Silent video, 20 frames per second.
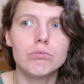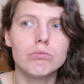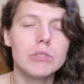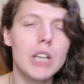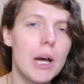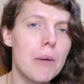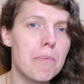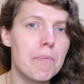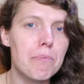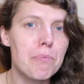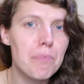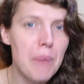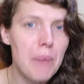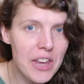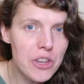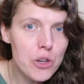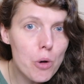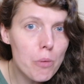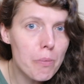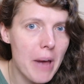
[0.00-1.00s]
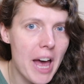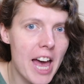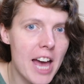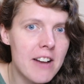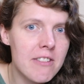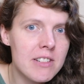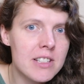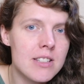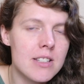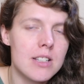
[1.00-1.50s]
your
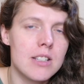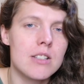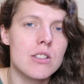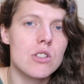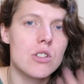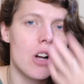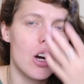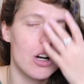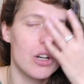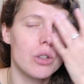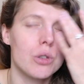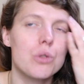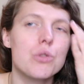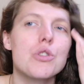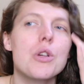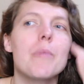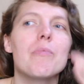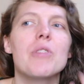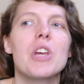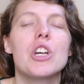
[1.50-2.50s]
parenting styles.